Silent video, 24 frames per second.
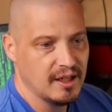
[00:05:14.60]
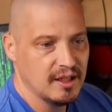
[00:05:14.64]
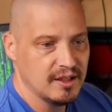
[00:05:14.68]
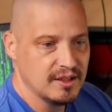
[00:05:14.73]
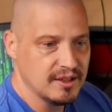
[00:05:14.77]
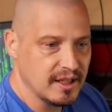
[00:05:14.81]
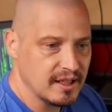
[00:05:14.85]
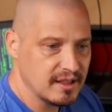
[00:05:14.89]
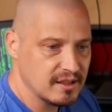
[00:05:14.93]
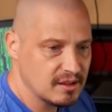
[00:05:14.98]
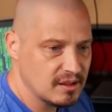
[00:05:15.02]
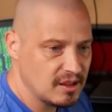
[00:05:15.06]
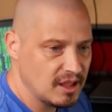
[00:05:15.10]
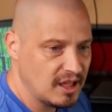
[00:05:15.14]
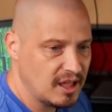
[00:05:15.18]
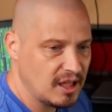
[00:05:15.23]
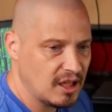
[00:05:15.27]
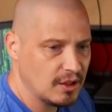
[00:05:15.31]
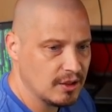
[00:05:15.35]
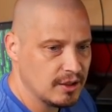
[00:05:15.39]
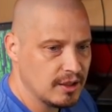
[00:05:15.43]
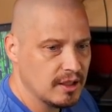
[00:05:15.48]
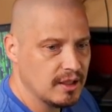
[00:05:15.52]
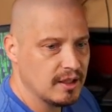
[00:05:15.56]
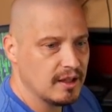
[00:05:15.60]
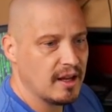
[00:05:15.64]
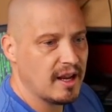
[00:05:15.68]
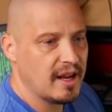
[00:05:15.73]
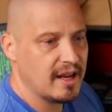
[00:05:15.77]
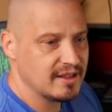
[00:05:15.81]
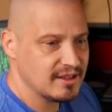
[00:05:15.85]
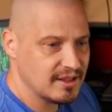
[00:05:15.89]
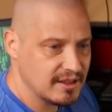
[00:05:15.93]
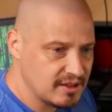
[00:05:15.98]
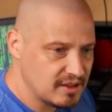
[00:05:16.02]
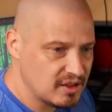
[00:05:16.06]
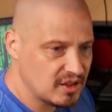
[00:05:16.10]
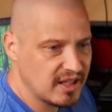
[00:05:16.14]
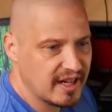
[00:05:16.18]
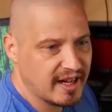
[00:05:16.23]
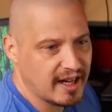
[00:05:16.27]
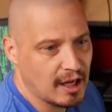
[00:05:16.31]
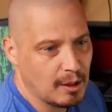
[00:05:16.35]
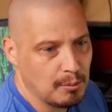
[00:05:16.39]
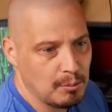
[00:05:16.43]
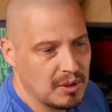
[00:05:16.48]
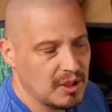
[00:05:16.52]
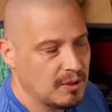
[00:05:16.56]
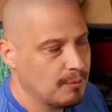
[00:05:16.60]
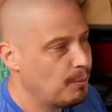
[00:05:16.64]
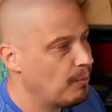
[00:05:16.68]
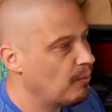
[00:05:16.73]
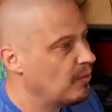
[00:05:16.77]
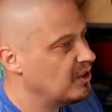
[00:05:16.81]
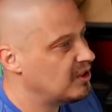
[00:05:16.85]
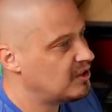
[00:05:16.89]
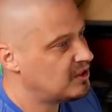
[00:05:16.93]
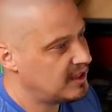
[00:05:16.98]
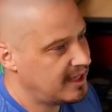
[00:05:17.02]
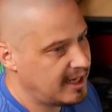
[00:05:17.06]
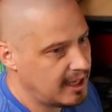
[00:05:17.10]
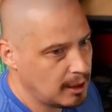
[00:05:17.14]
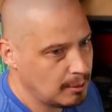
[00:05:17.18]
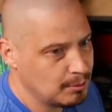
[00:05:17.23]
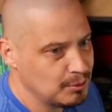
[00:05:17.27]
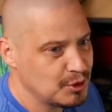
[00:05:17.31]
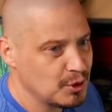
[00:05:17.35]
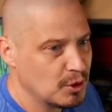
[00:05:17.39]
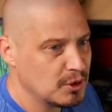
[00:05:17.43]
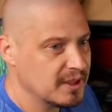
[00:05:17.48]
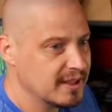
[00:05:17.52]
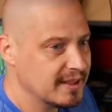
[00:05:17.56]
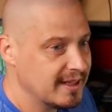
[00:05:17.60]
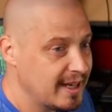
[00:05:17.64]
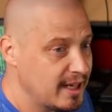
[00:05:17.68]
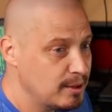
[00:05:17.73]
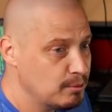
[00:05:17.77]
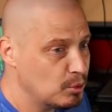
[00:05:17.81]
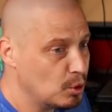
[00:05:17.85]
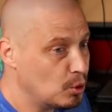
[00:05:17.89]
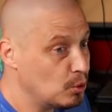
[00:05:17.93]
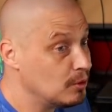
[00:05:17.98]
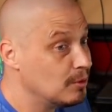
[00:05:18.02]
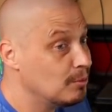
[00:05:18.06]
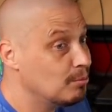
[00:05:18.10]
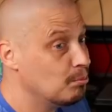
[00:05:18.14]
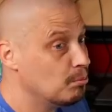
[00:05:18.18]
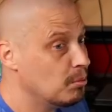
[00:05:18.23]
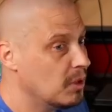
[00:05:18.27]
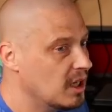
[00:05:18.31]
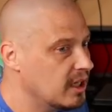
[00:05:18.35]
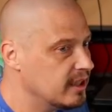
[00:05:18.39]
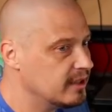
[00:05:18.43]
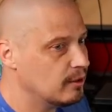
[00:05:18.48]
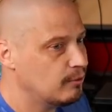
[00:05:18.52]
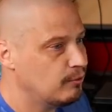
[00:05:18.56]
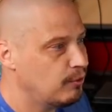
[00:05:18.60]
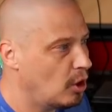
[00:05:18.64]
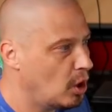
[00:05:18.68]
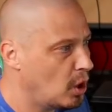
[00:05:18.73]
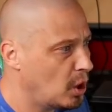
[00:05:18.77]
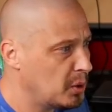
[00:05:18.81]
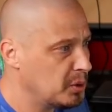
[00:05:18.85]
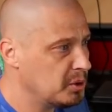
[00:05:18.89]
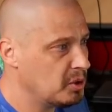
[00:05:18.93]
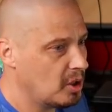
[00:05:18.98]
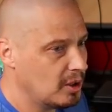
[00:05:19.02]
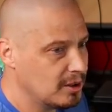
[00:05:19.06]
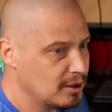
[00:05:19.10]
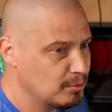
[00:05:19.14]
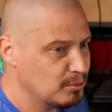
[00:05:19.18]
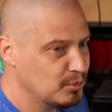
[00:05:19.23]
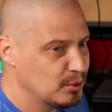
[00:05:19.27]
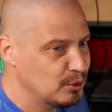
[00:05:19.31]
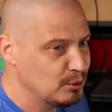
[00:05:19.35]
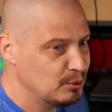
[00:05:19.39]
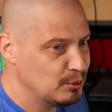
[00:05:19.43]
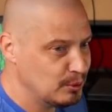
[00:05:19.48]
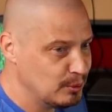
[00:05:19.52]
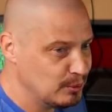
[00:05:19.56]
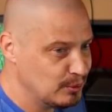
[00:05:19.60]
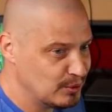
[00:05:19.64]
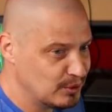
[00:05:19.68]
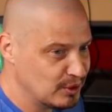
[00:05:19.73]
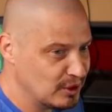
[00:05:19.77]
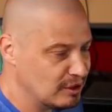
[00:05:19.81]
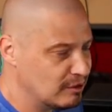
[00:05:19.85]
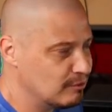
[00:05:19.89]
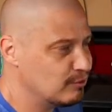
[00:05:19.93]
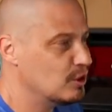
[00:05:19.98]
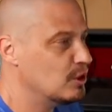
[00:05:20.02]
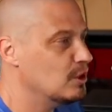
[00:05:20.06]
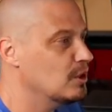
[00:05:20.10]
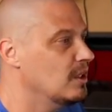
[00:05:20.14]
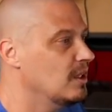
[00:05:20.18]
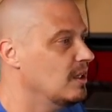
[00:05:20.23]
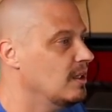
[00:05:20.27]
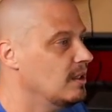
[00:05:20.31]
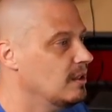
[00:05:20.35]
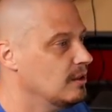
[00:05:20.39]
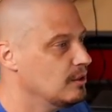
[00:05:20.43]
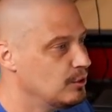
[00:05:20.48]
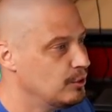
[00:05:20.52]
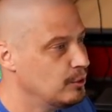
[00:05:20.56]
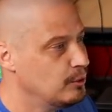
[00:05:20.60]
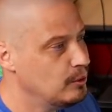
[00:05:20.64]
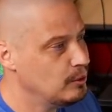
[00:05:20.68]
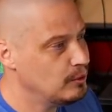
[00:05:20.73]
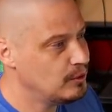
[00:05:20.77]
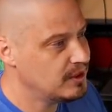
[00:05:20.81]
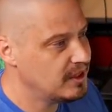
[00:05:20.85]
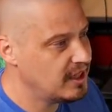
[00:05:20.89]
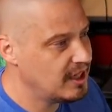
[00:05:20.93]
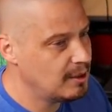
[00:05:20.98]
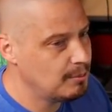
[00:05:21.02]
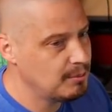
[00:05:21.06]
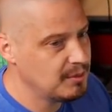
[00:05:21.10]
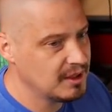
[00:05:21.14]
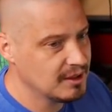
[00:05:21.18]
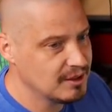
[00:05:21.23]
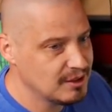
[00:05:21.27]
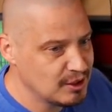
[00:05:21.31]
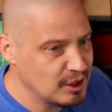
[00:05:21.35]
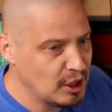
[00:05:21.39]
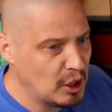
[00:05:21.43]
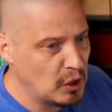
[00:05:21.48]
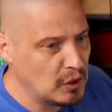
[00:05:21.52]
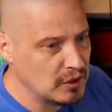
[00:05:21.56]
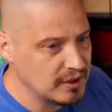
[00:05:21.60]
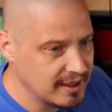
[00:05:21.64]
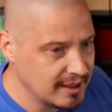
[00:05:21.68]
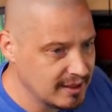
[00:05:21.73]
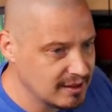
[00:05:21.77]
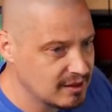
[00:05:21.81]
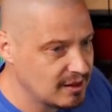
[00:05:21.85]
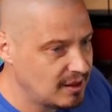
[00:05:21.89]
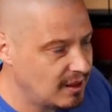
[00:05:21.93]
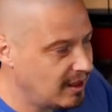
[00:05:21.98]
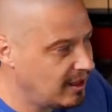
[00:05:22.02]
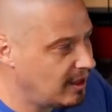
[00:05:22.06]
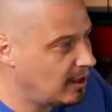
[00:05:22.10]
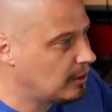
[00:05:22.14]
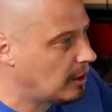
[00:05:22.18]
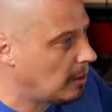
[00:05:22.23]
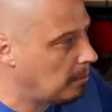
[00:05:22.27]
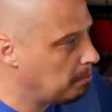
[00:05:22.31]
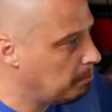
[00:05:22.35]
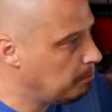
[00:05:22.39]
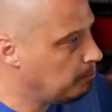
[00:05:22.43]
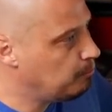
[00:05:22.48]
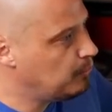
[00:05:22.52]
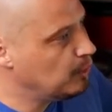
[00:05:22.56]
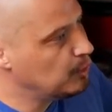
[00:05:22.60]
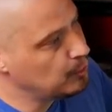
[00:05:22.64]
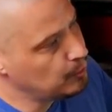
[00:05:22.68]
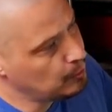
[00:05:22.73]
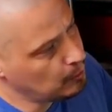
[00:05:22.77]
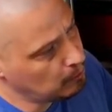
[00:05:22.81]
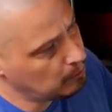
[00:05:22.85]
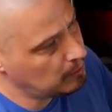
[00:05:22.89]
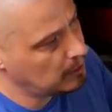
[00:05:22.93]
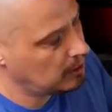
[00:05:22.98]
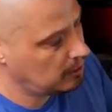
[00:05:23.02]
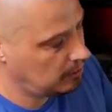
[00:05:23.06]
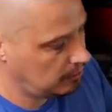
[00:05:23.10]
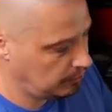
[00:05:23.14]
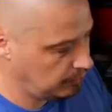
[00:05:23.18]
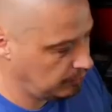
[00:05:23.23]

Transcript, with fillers: Nextcloud has a snap. Snaps are enabled by default on Ubuntu server. Sudo snap install Nextcloud. Boom.